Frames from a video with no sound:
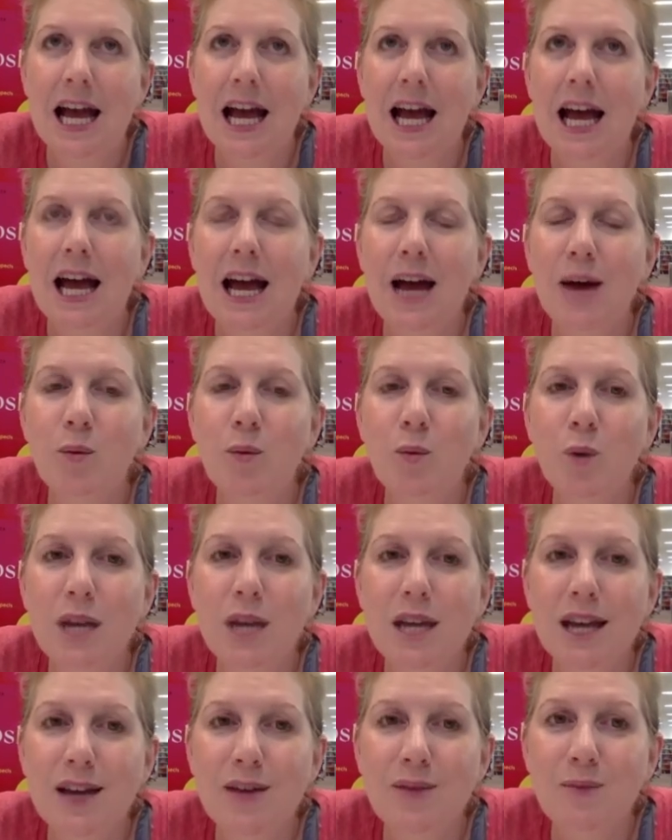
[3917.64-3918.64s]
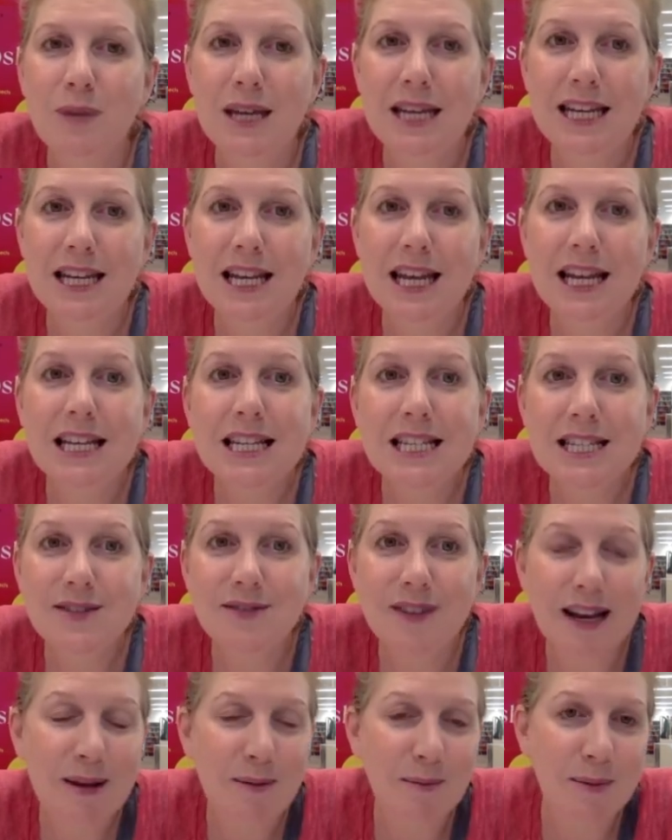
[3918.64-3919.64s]
and we have been in
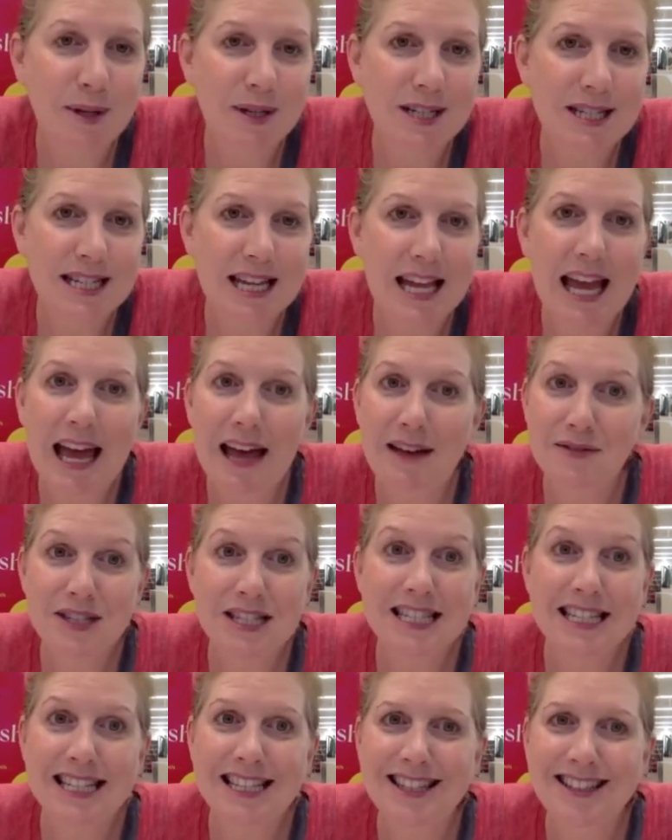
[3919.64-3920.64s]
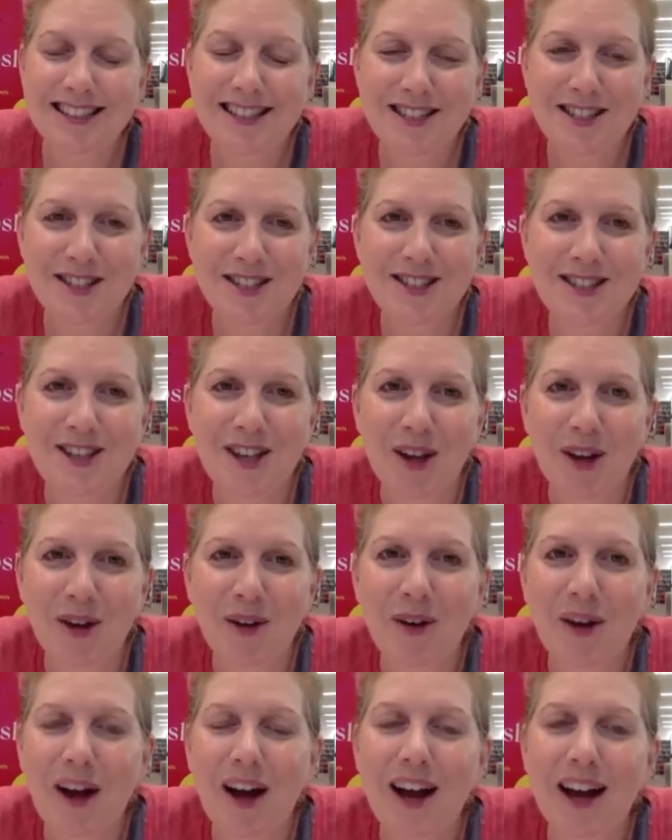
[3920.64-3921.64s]
development ever since.
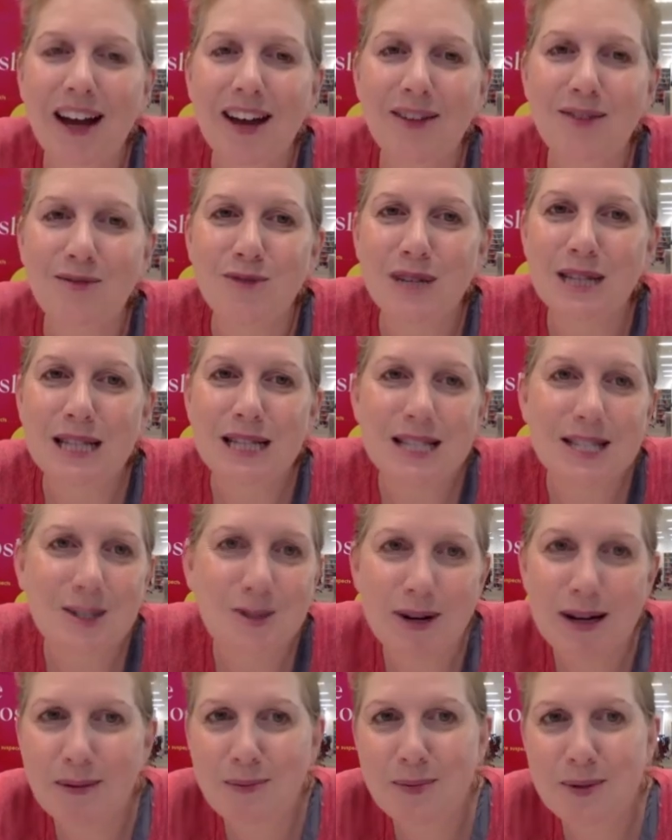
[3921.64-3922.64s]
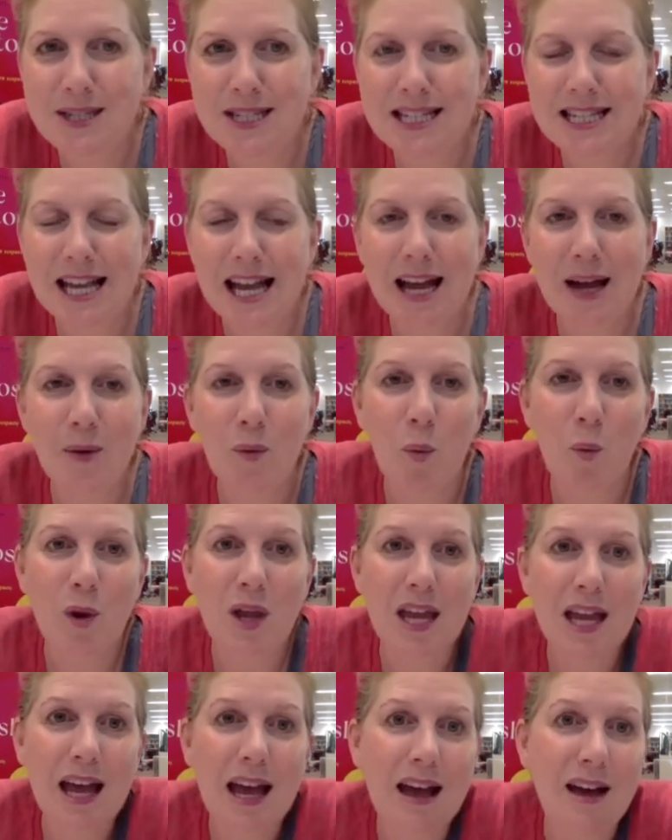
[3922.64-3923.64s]
So I've written scripts and
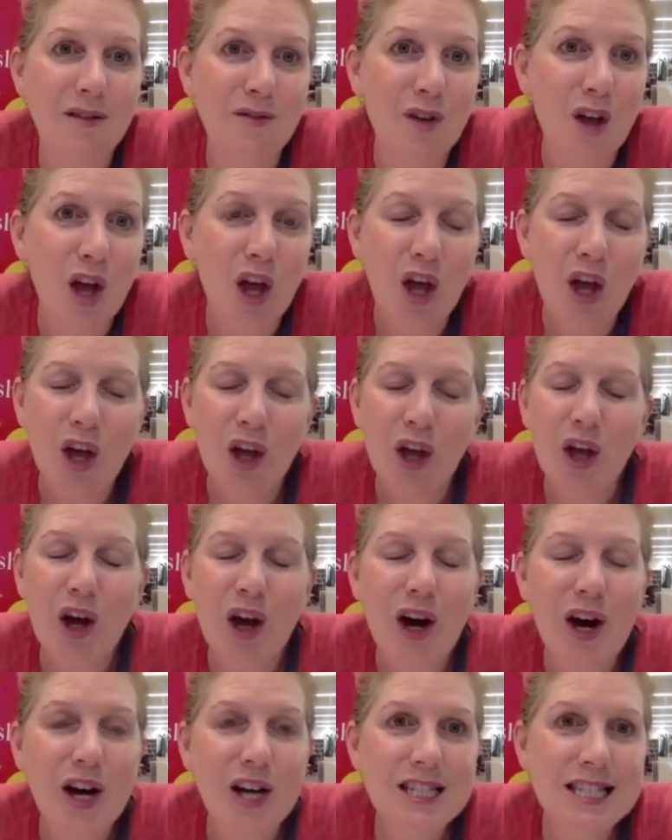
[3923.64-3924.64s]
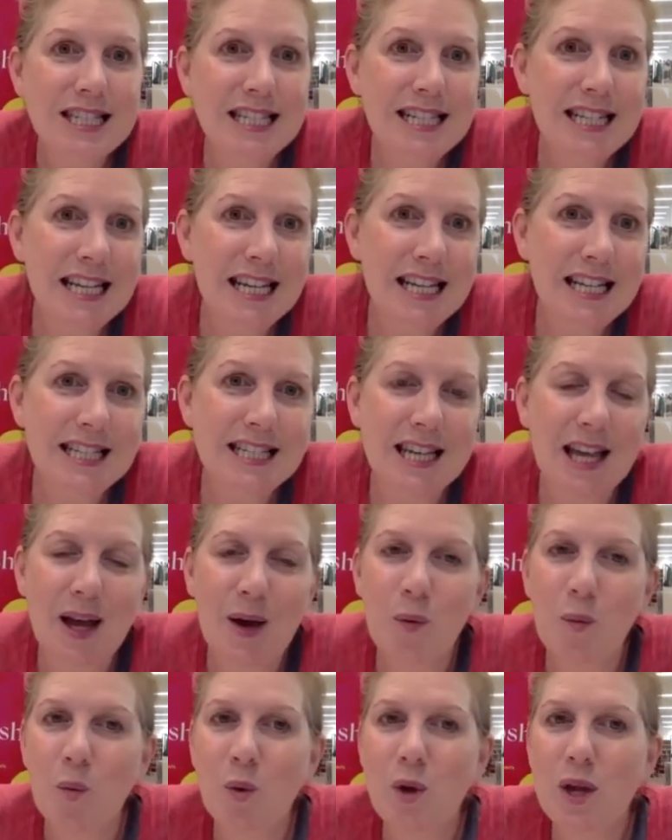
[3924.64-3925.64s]
we have cast it
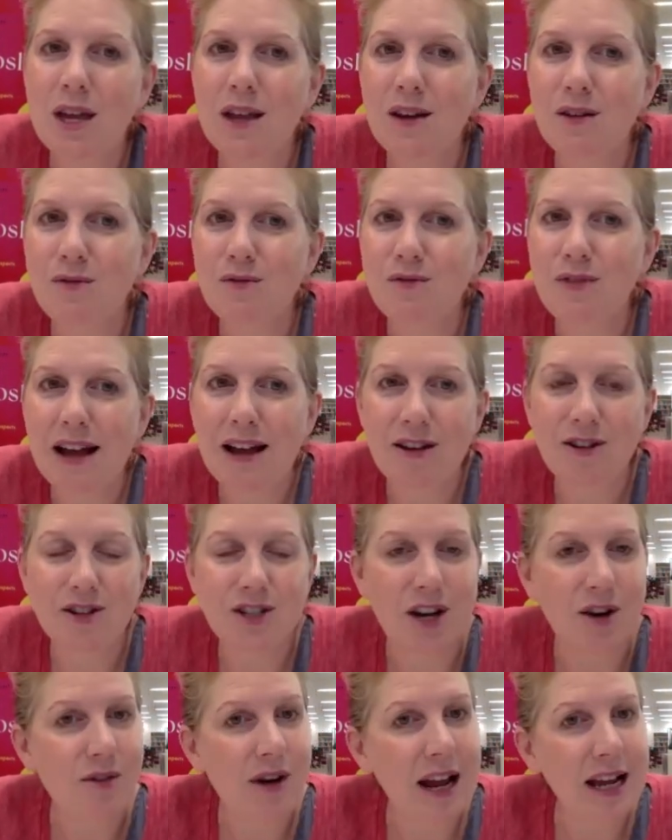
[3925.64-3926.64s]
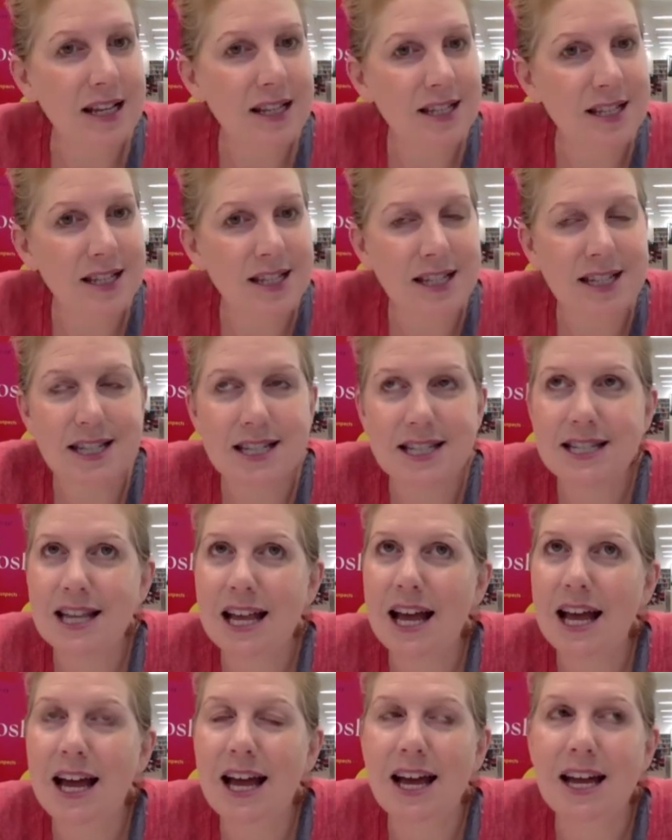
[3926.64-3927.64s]
and we have found directors
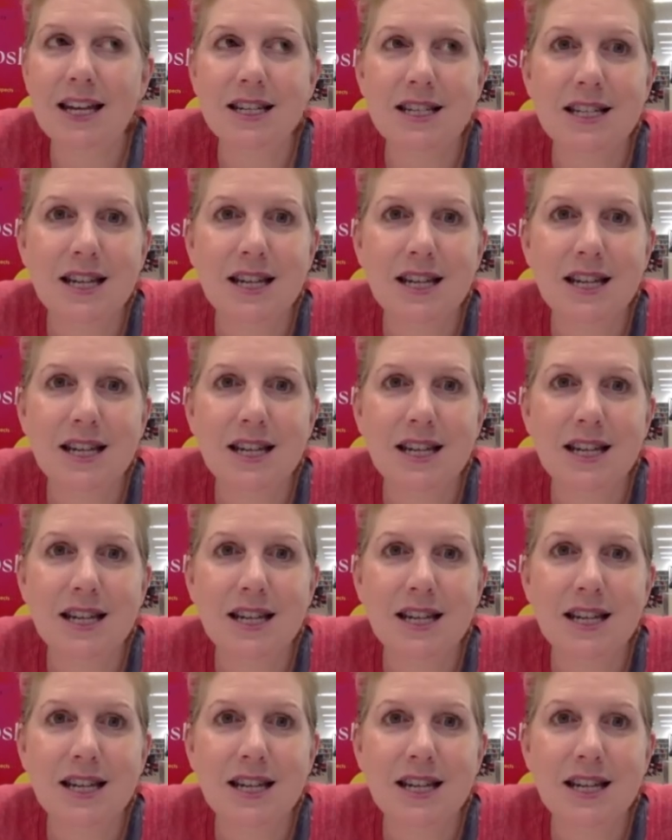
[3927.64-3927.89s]
and